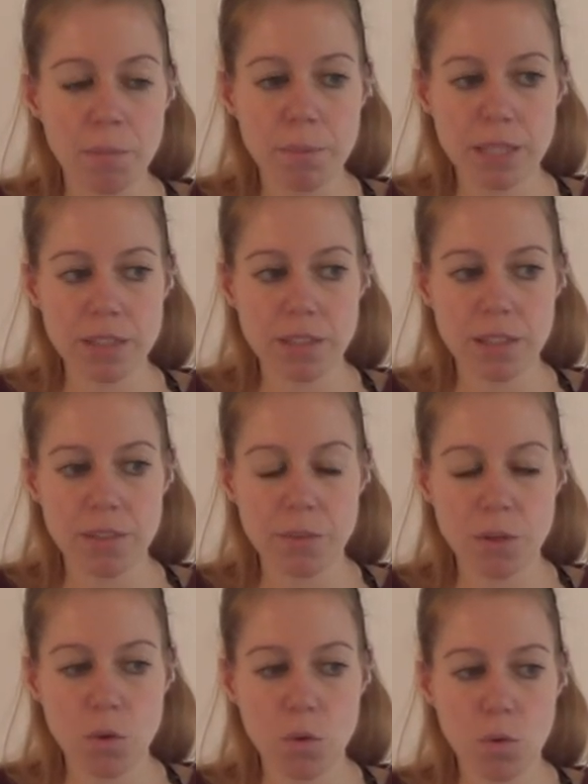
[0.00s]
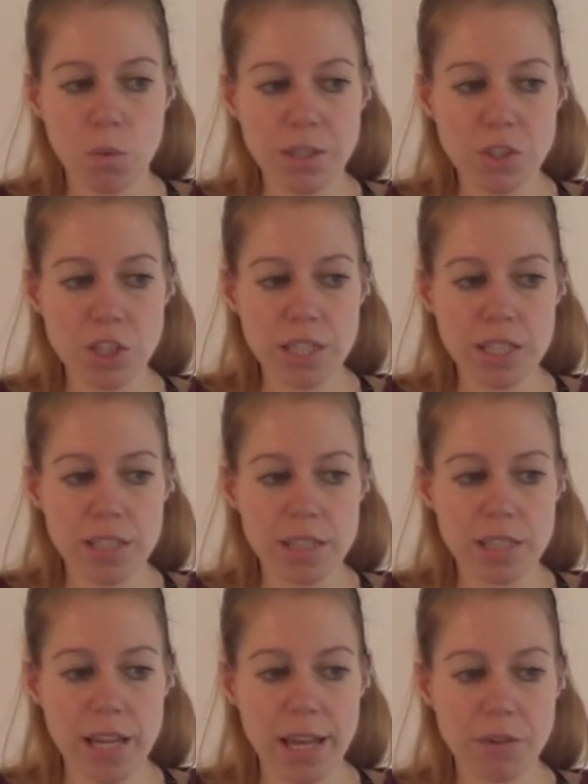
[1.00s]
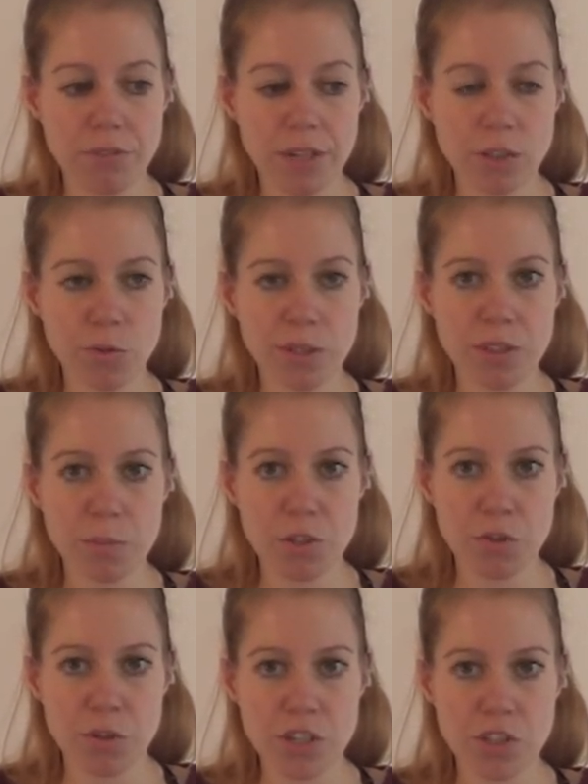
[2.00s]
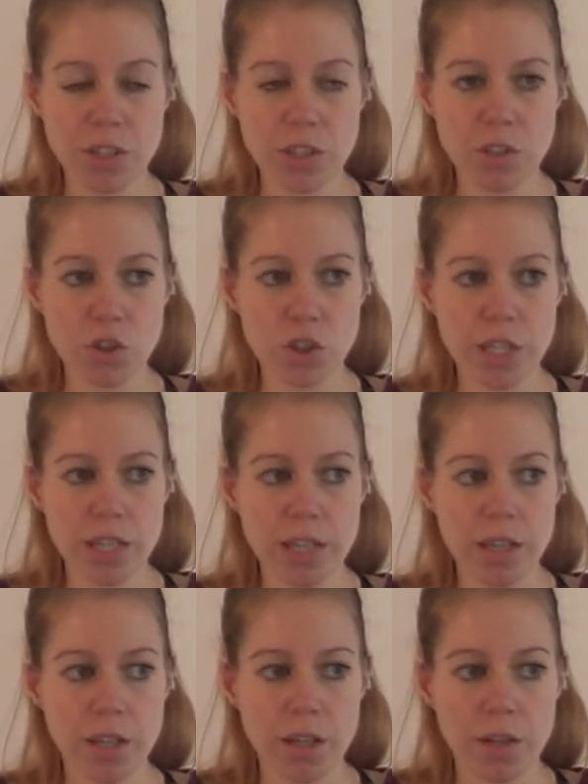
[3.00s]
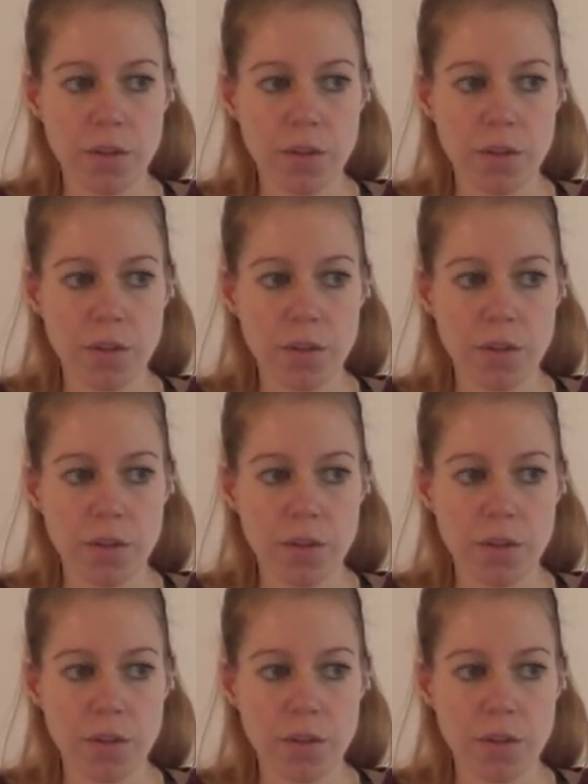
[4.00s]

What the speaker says: But when she's at a falconry demonstration, she